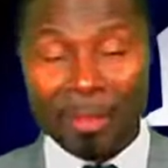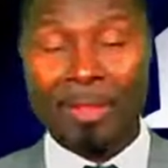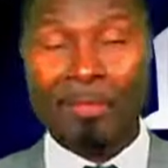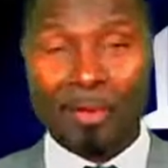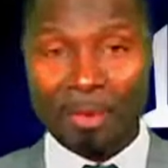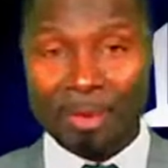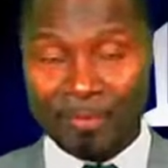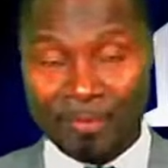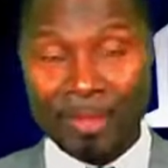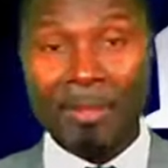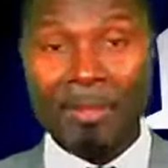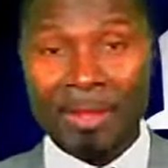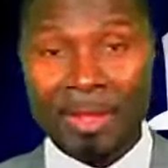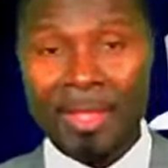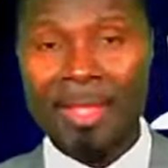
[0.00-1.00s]
part of the
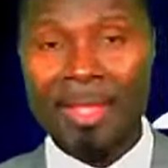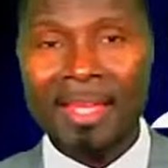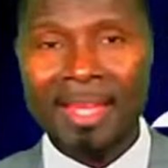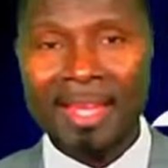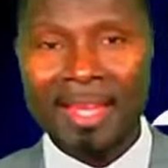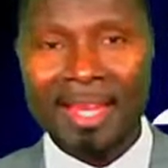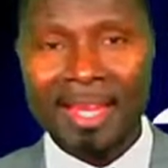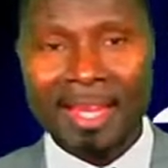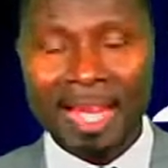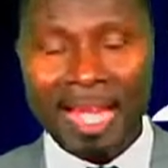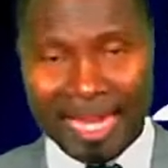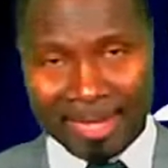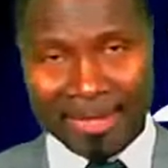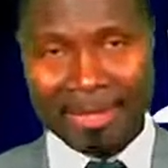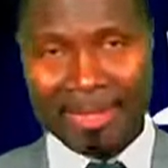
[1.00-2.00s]
family,
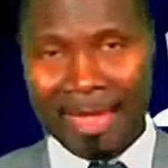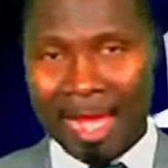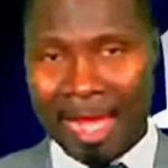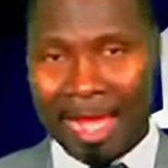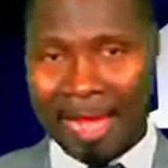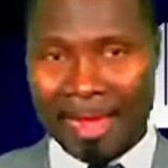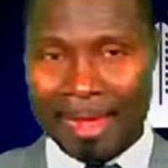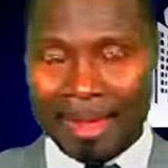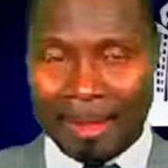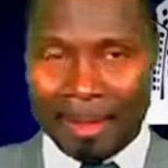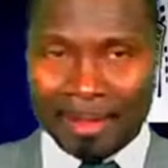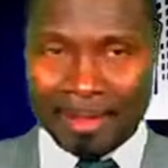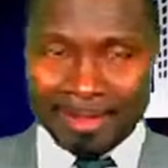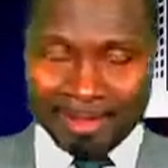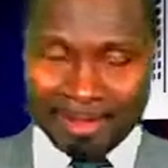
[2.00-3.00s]
and
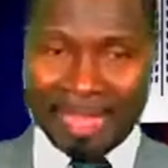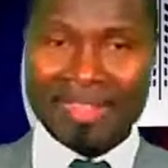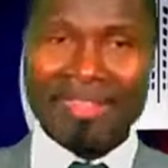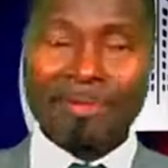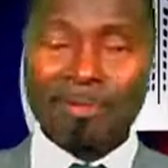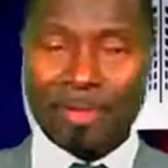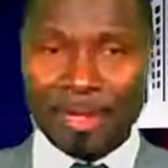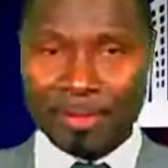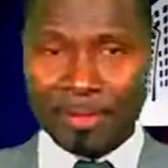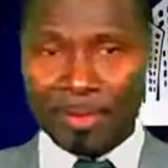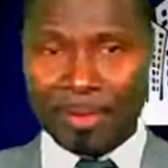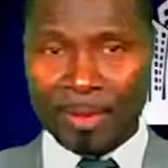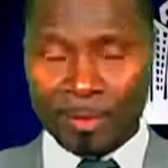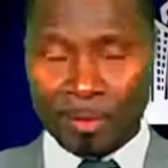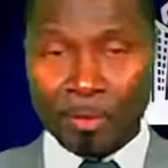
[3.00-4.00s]
the starting point
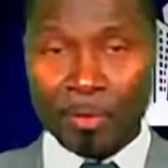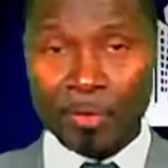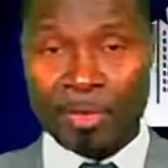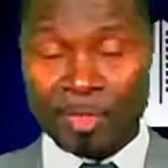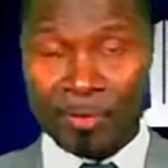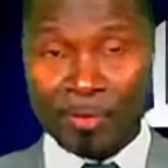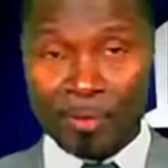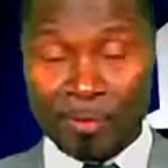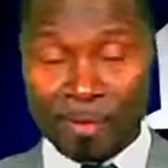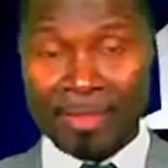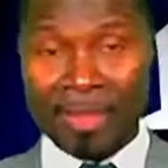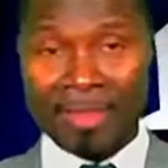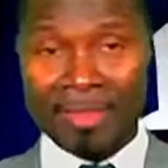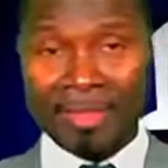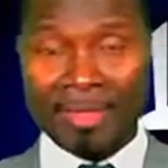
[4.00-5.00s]
of the court is
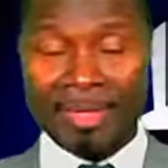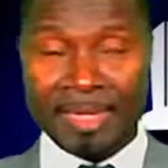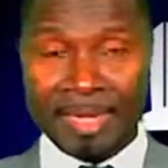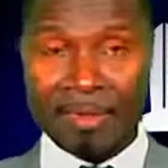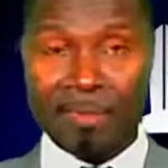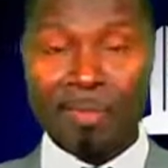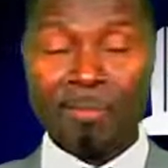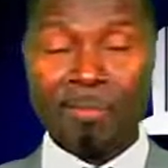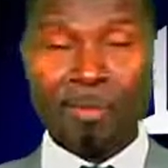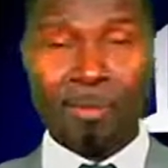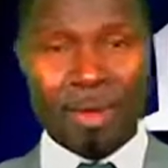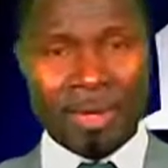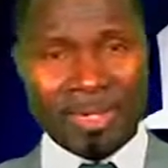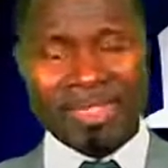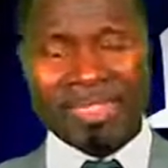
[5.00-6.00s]
looking at in terms of
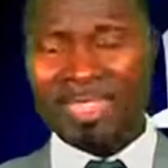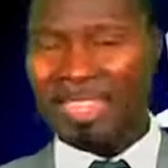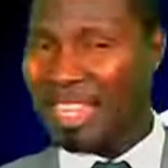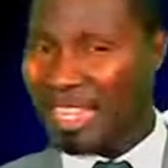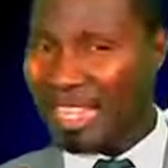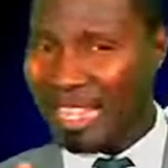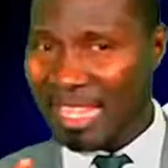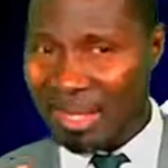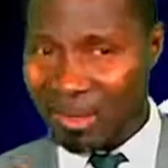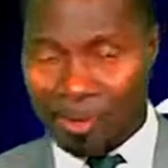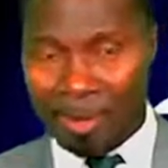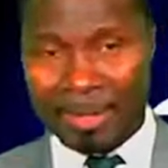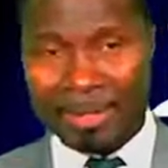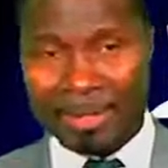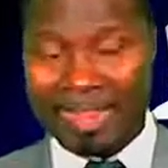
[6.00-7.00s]
equality.
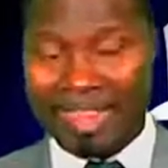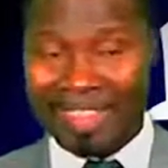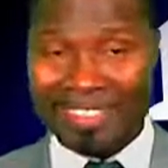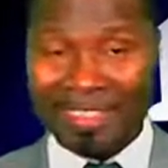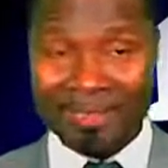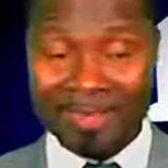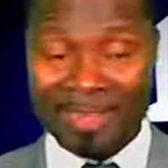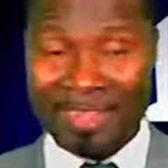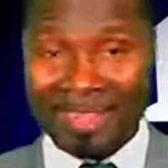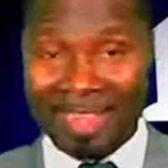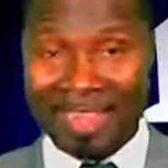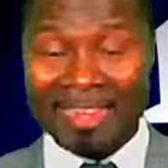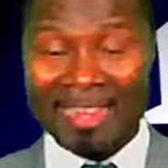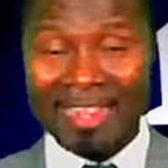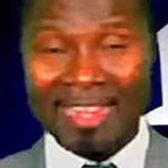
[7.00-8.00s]
Equality doesn't mean
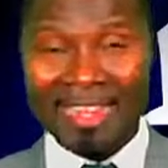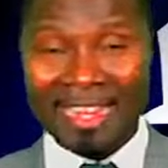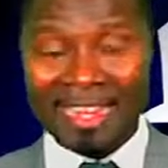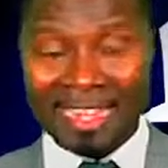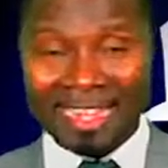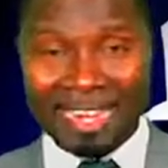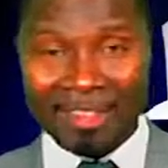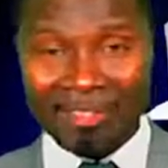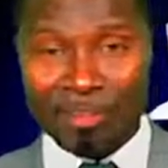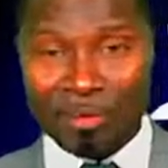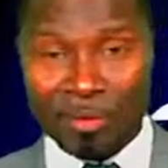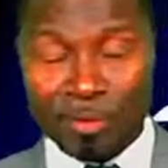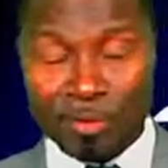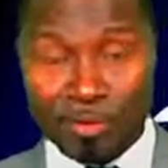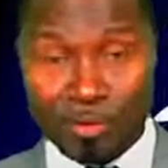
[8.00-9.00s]
that it has to
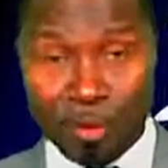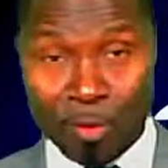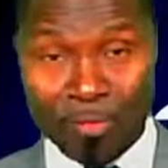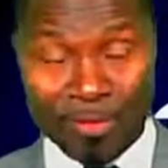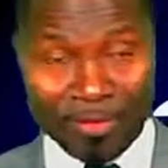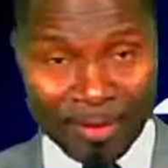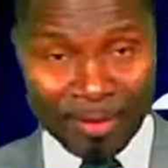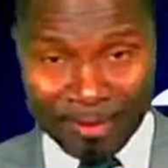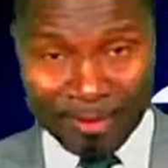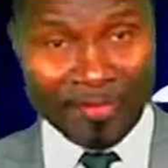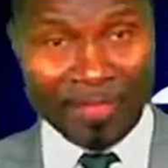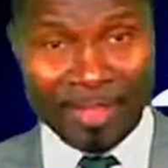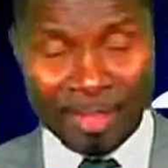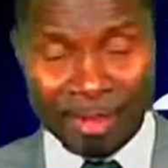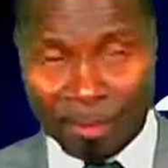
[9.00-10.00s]
be equal
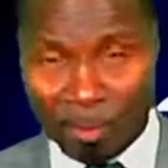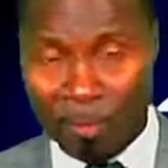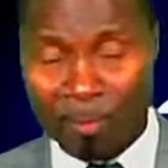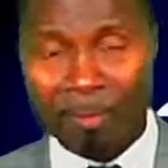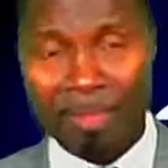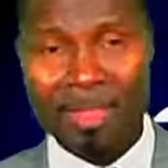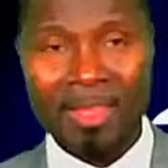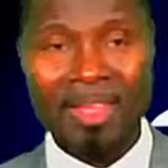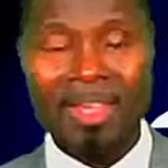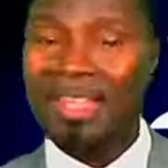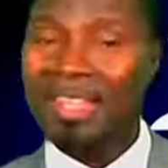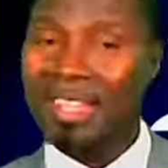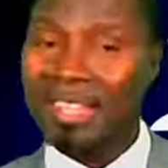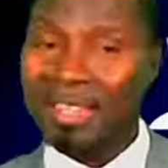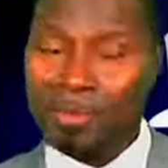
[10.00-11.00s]
50-50. No.
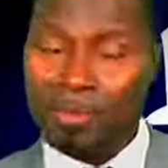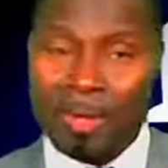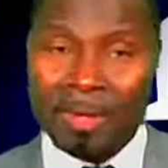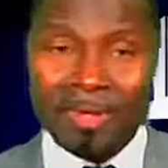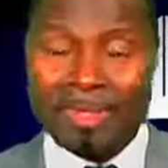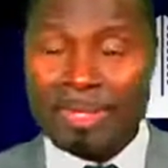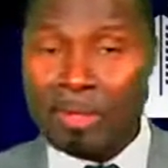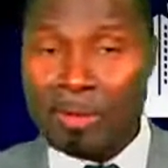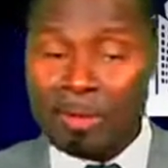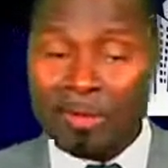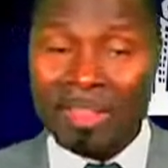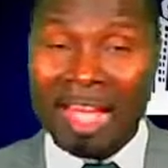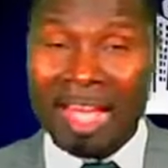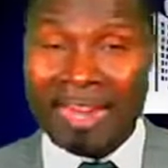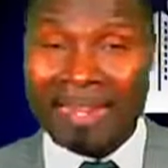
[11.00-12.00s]
Equality
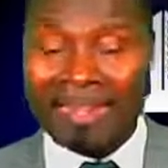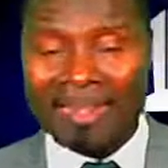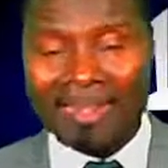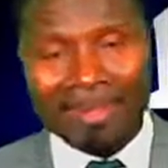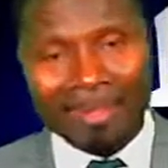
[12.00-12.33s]
looks at